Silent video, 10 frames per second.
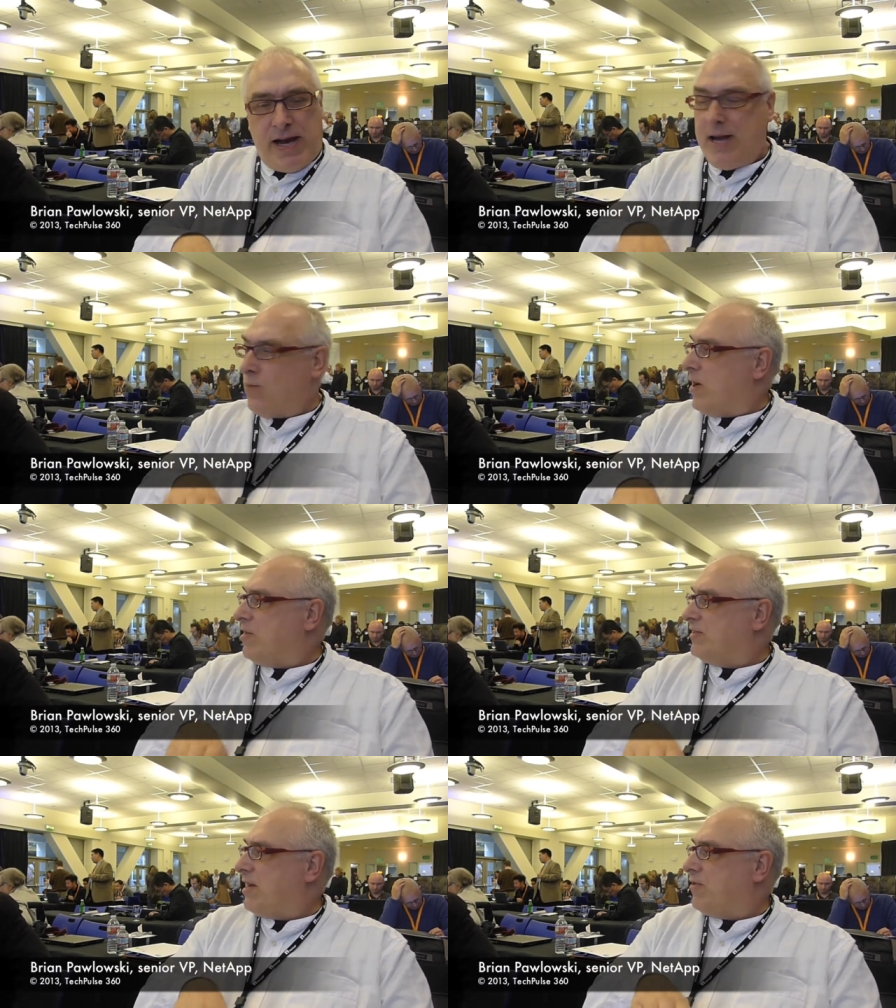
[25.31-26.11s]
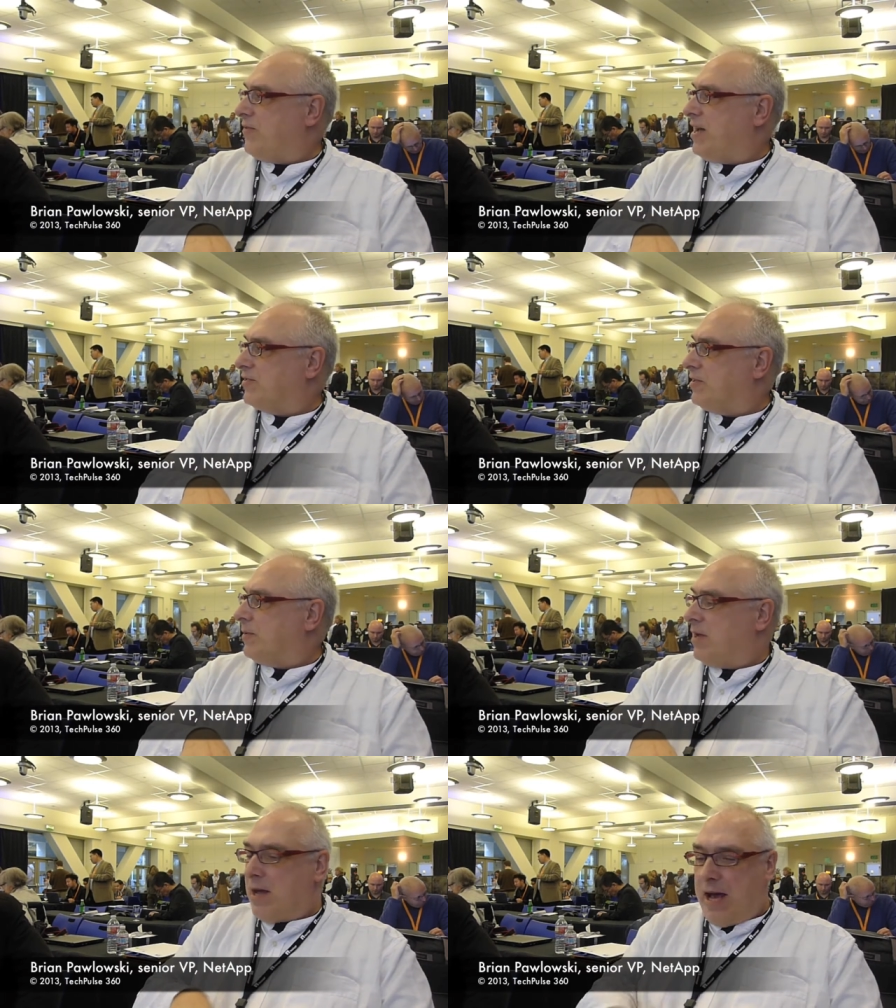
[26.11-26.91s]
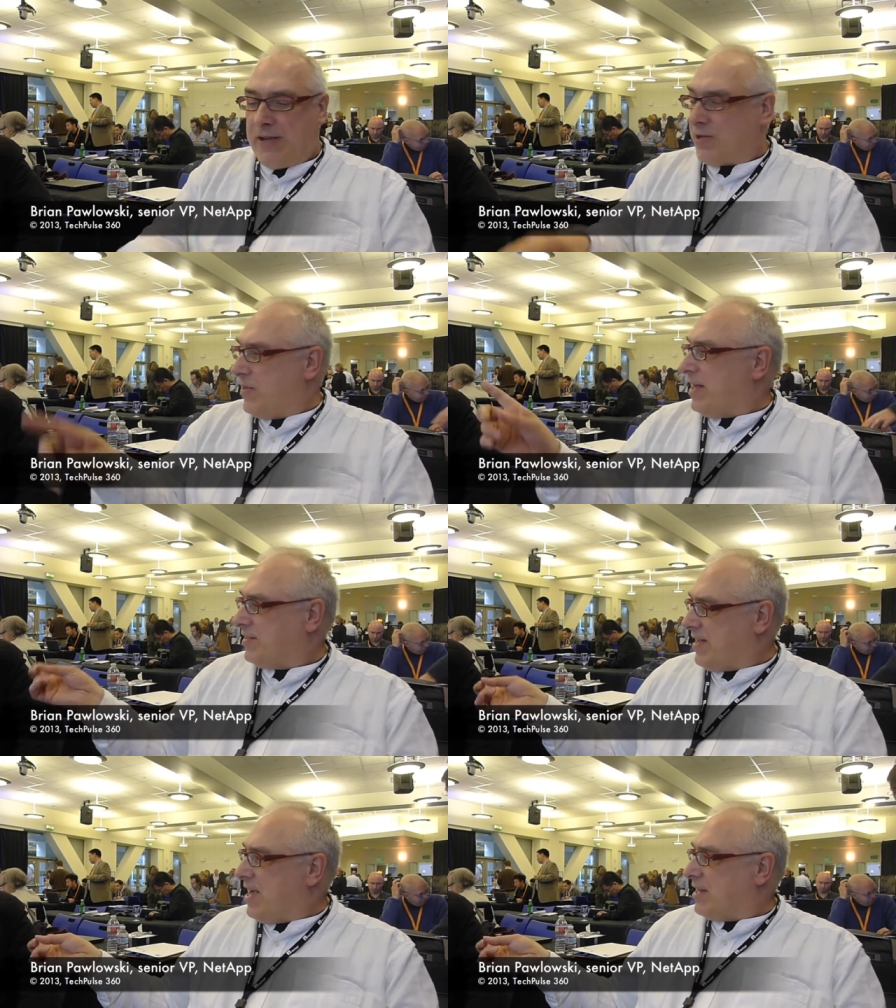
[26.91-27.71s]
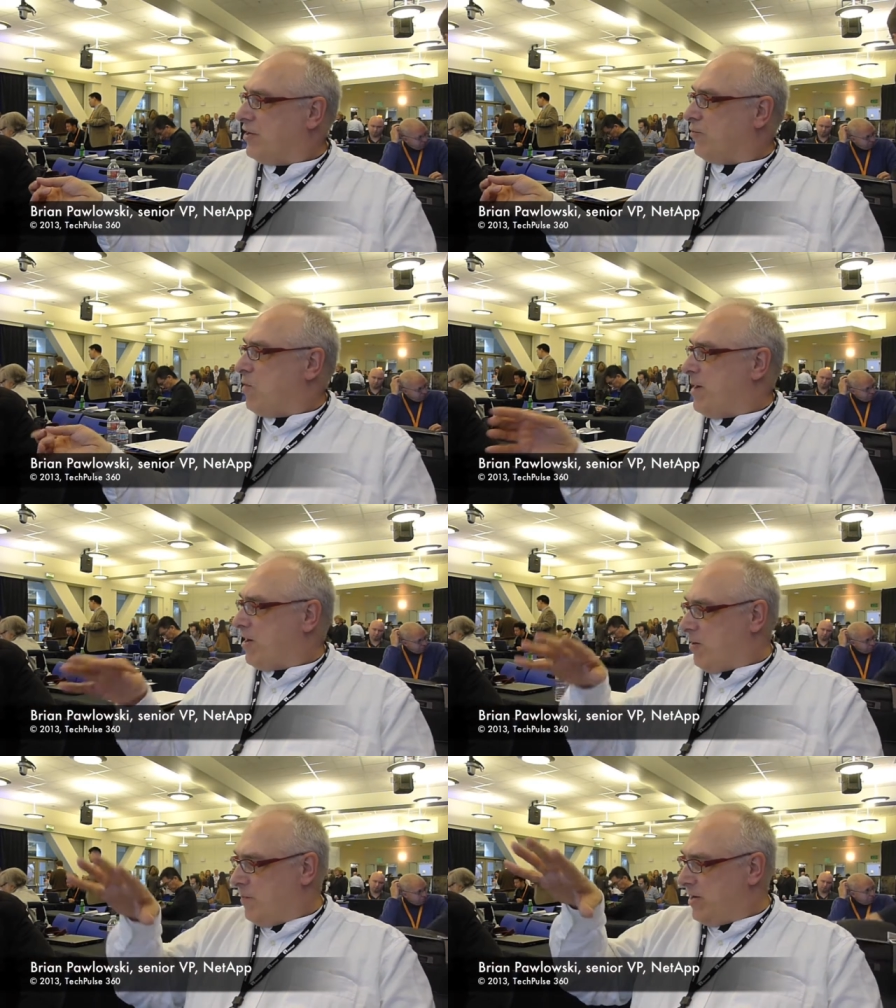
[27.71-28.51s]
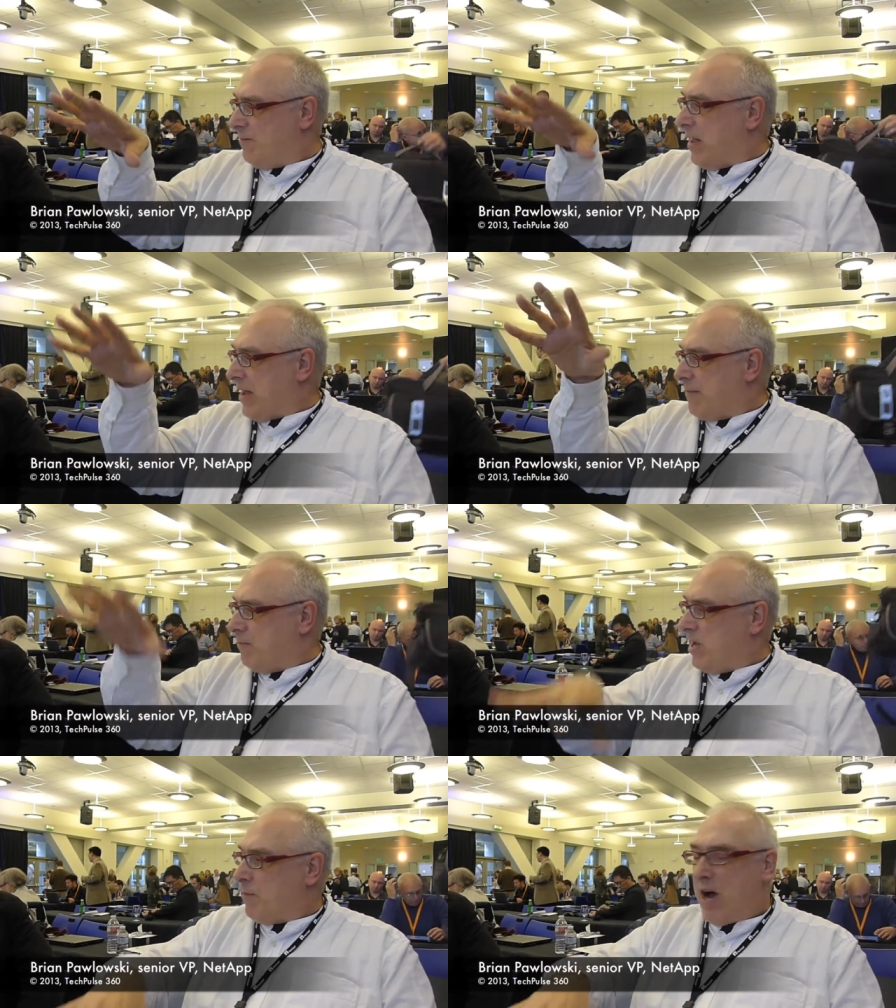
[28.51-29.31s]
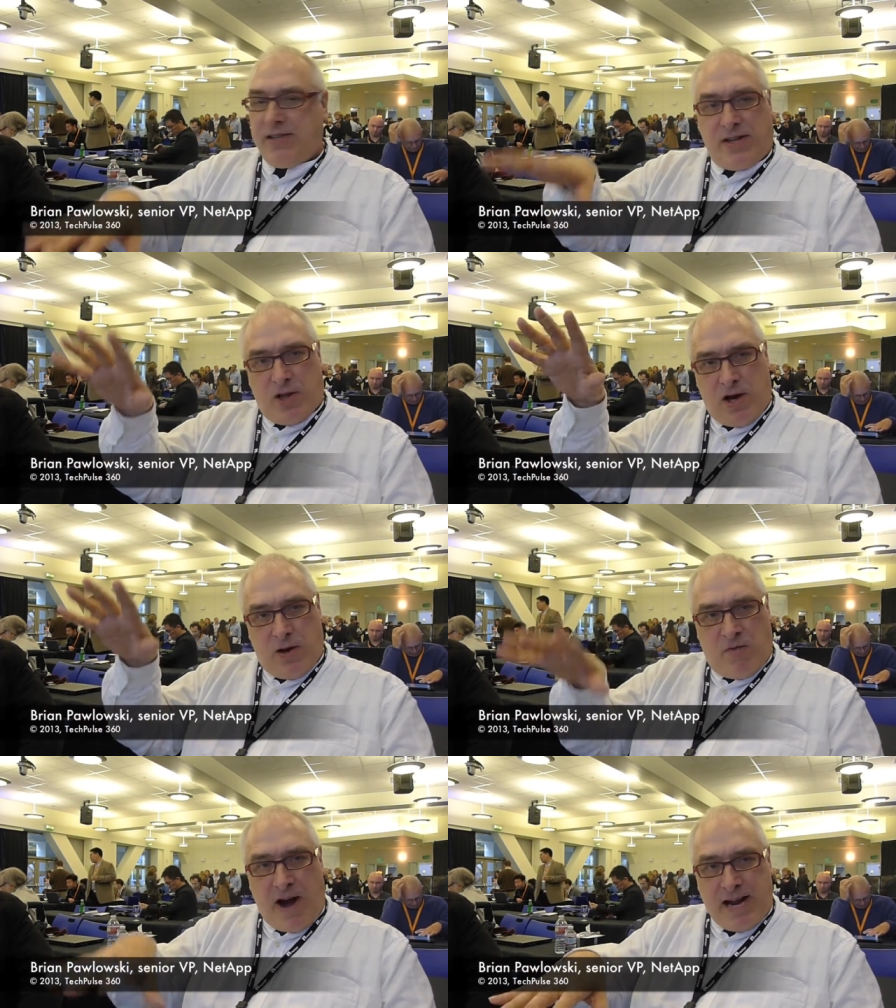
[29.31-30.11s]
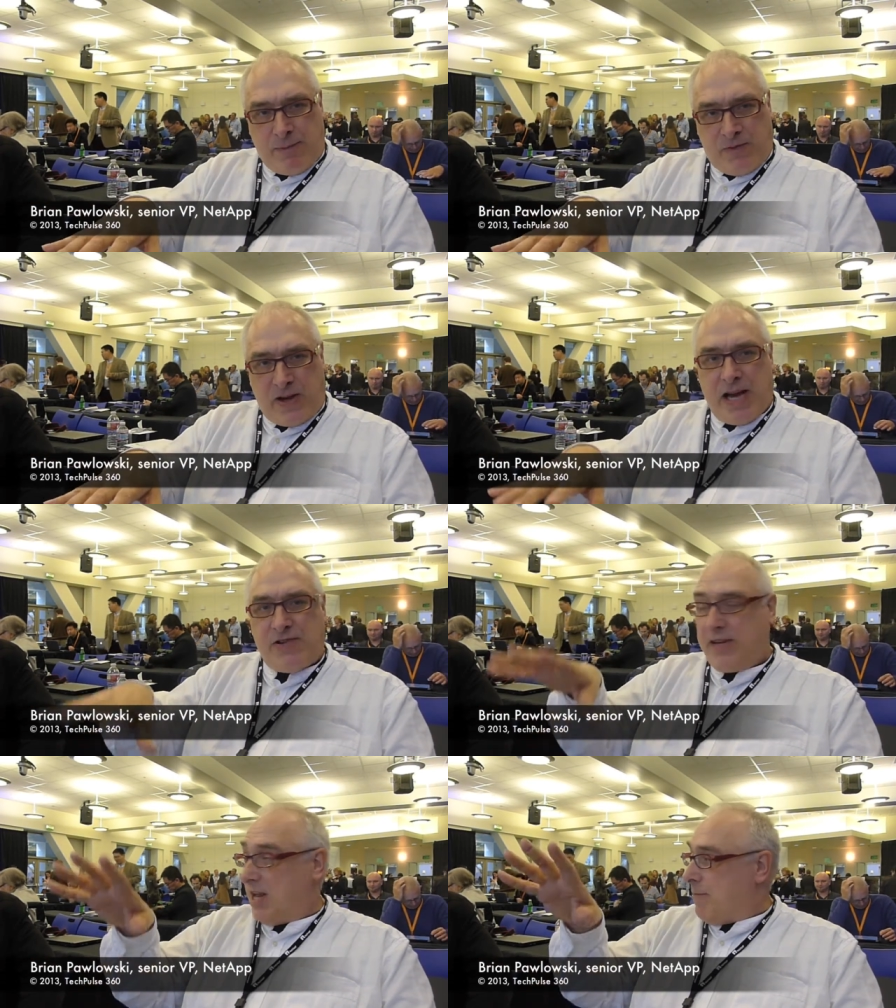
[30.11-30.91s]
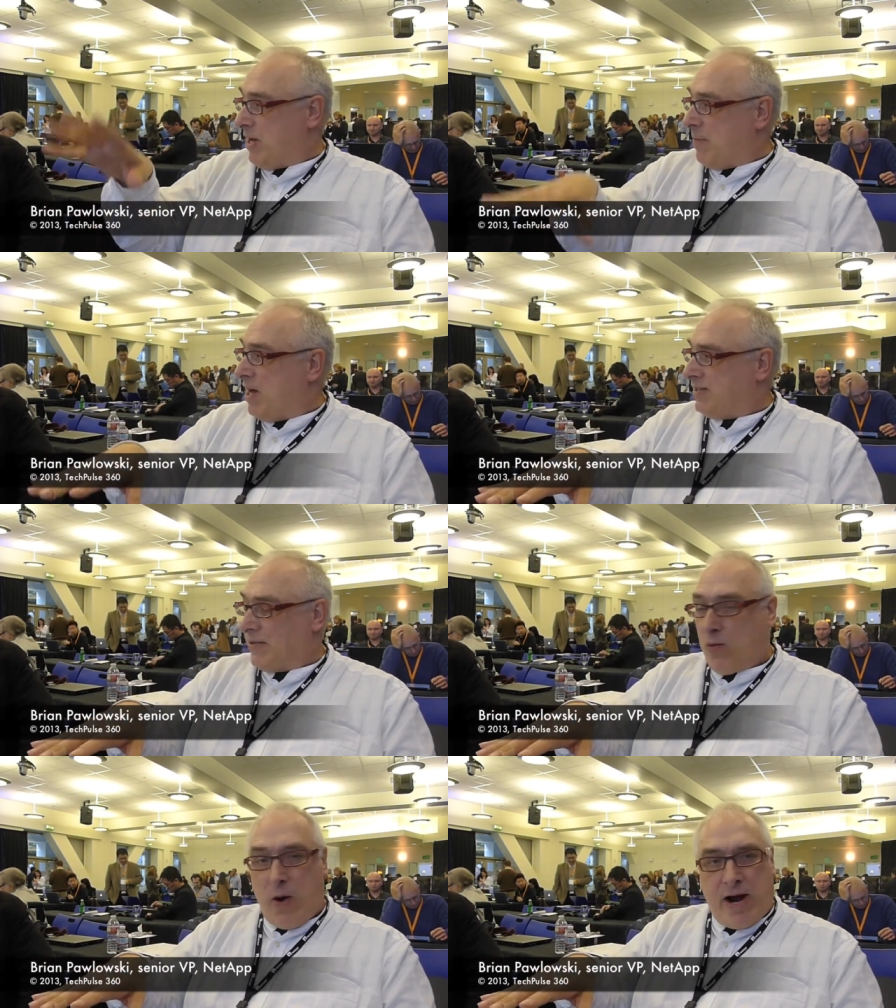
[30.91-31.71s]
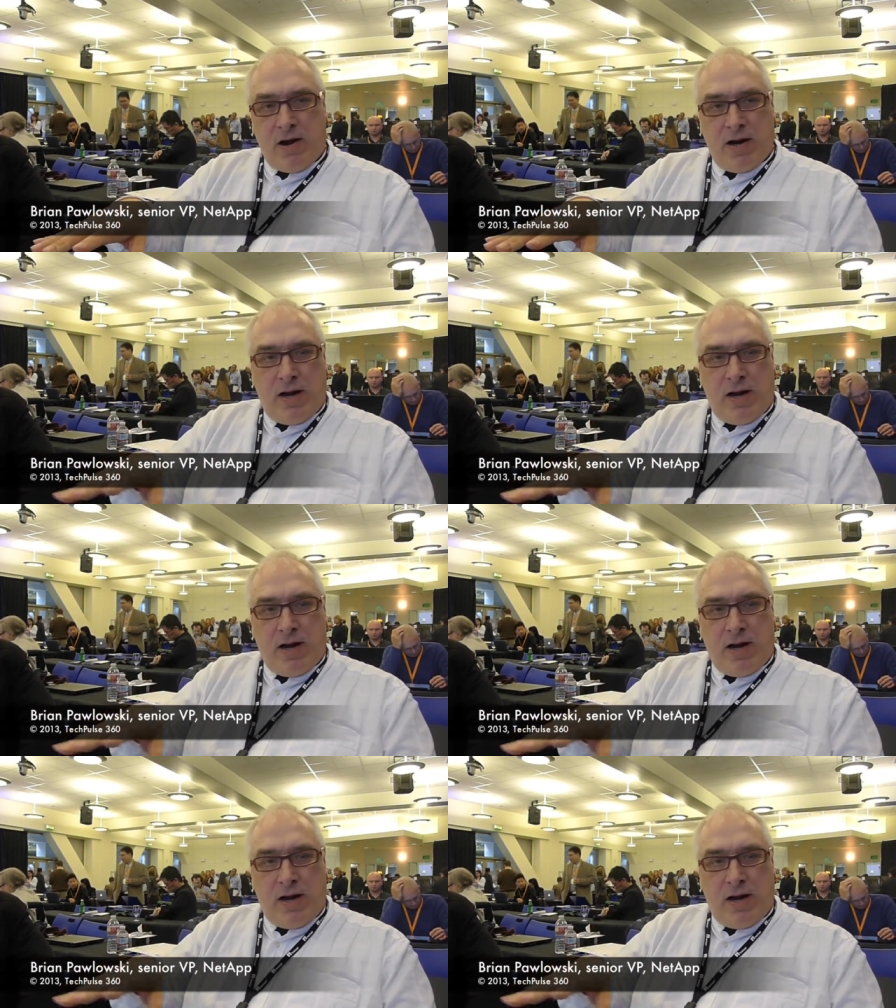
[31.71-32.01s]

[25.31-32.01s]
It wears out faster. And so that stack I drew about that minimizing the write amplification, minimizing the wear.